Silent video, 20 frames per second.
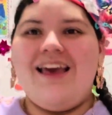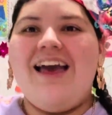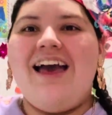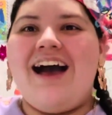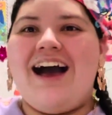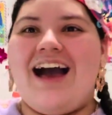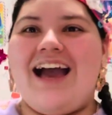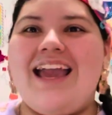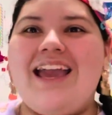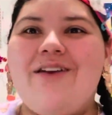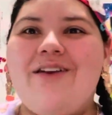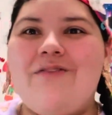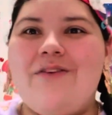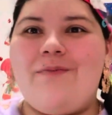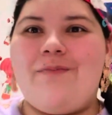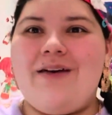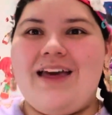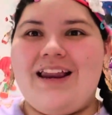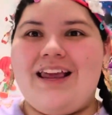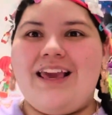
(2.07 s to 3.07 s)
Hi
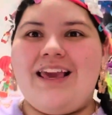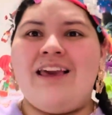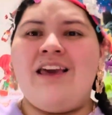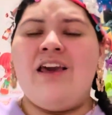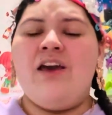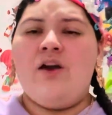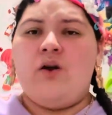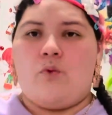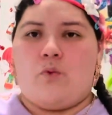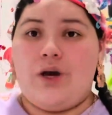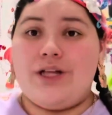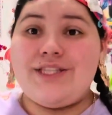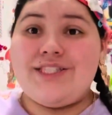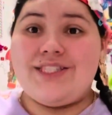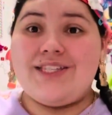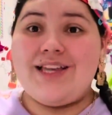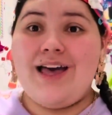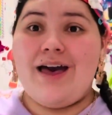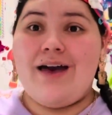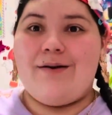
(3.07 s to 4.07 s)
everybody,
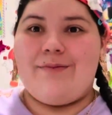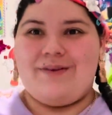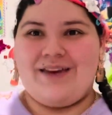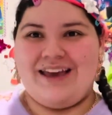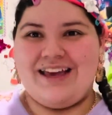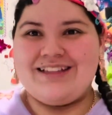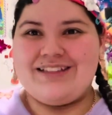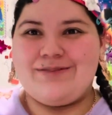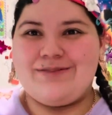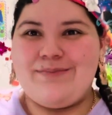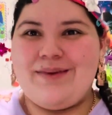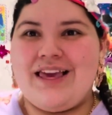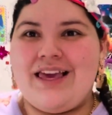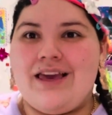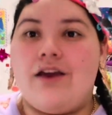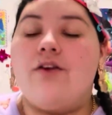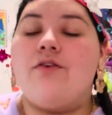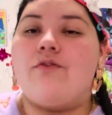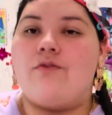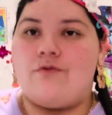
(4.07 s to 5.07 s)
what's up? It's
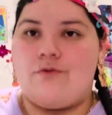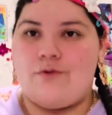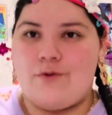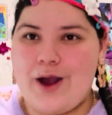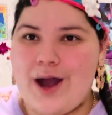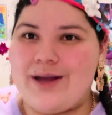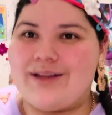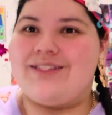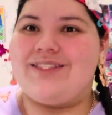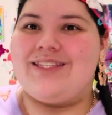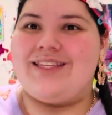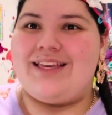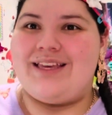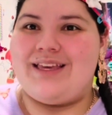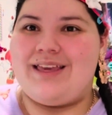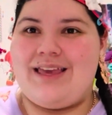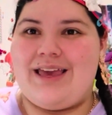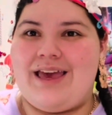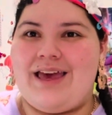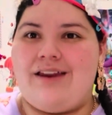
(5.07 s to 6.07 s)
me, Roxy
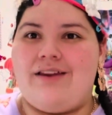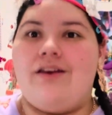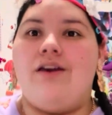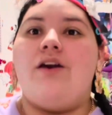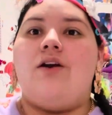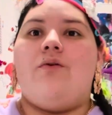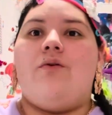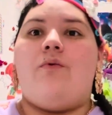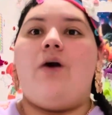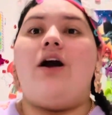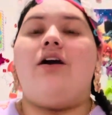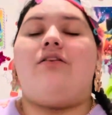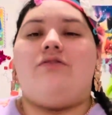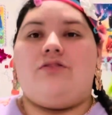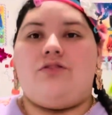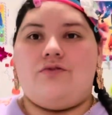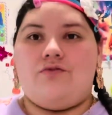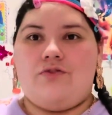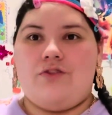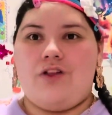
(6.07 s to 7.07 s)
again.
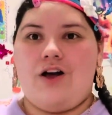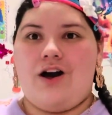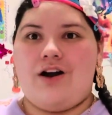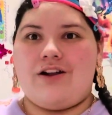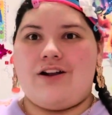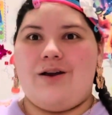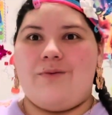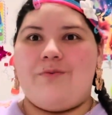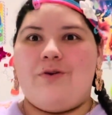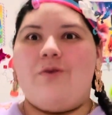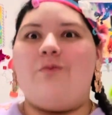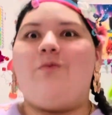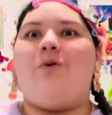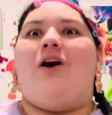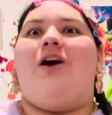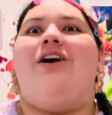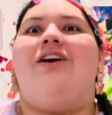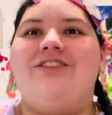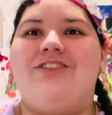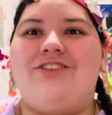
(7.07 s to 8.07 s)
Welcome to vlog number
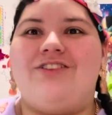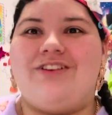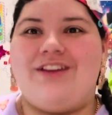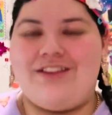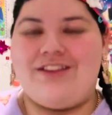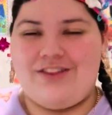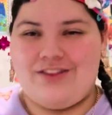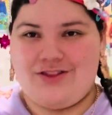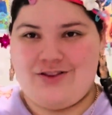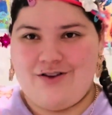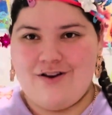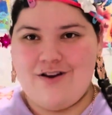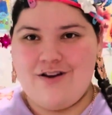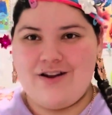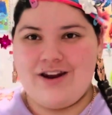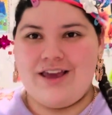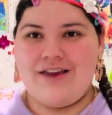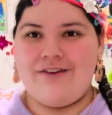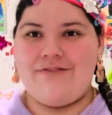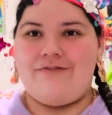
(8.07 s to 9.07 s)

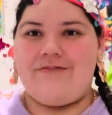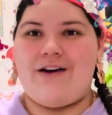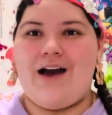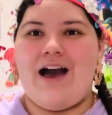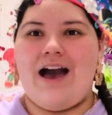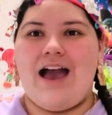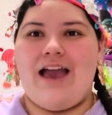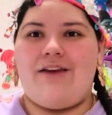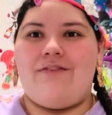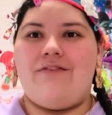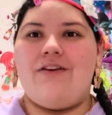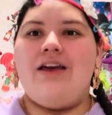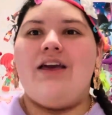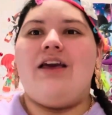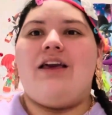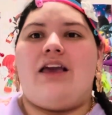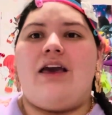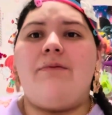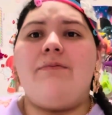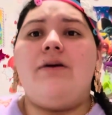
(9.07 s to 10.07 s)
135.
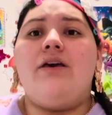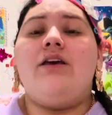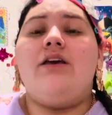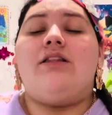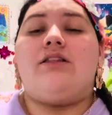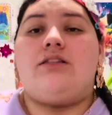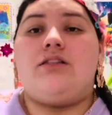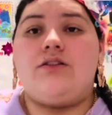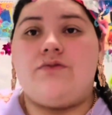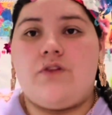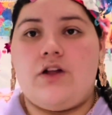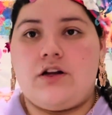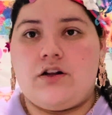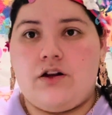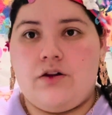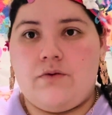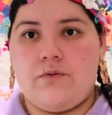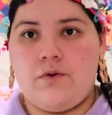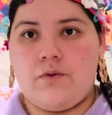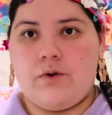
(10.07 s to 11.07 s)
Yep, this is vlog
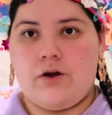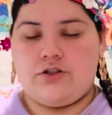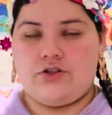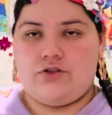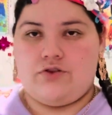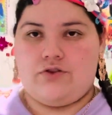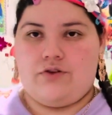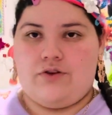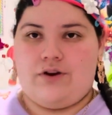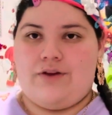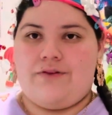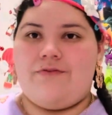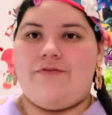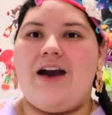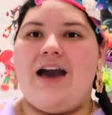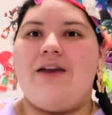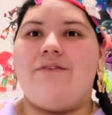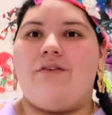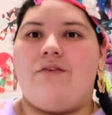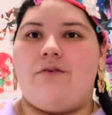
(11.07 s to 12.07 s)
number
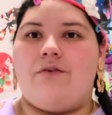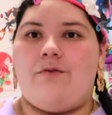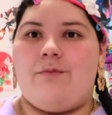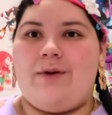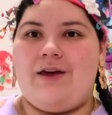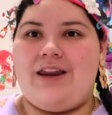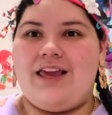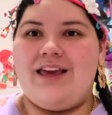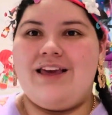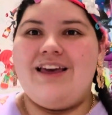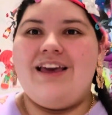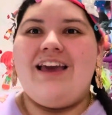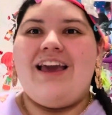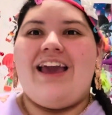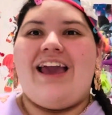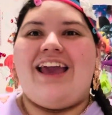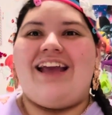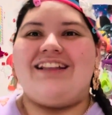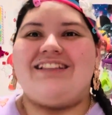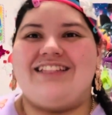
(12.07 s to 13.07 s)
135 everybody.
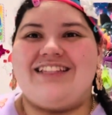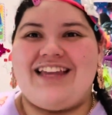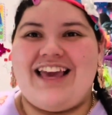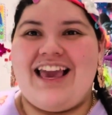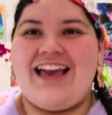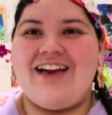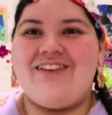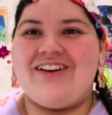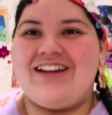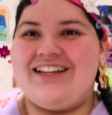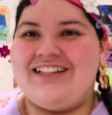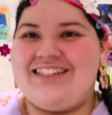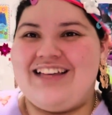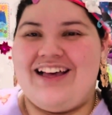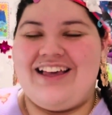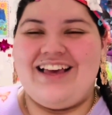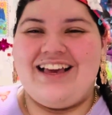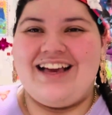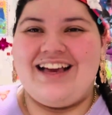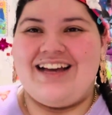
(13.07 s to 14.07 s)
And today I'm gonna
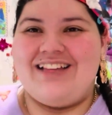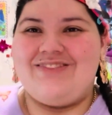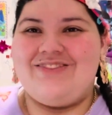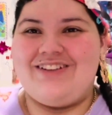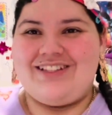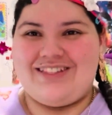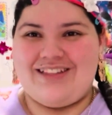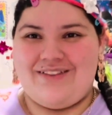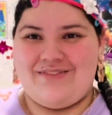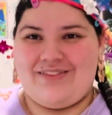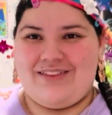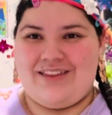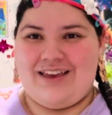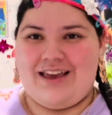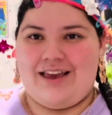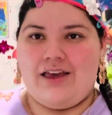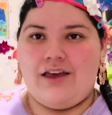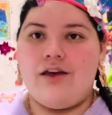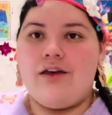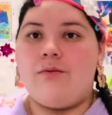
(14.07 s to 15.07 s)
tell you guys for
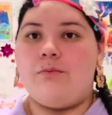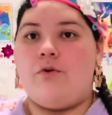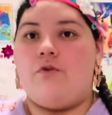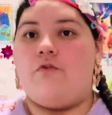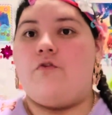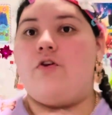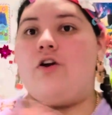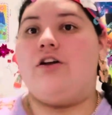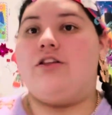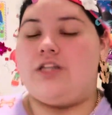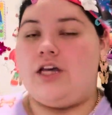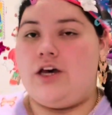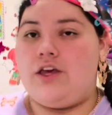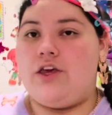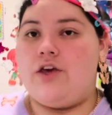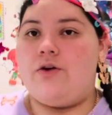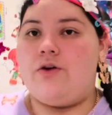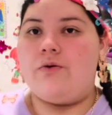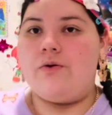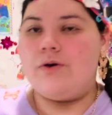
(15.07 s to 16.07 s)
something. Before I'll tell
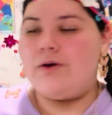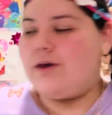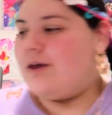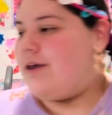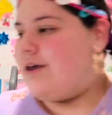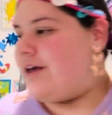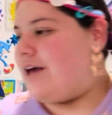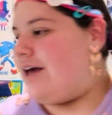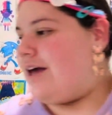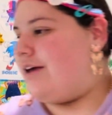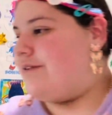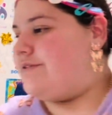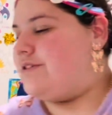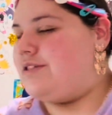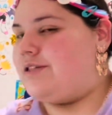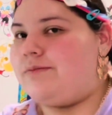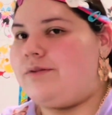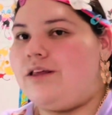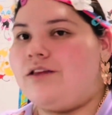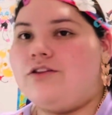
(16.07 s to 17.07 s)
you, I have
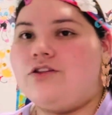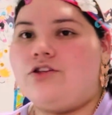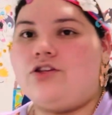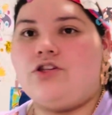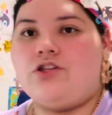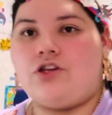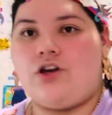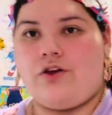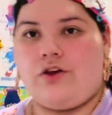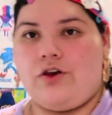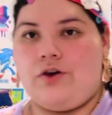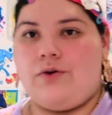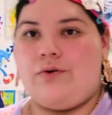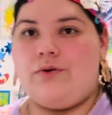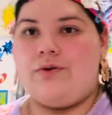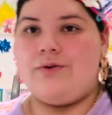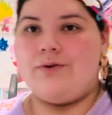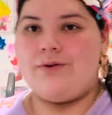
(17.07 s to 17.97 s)
something to show you.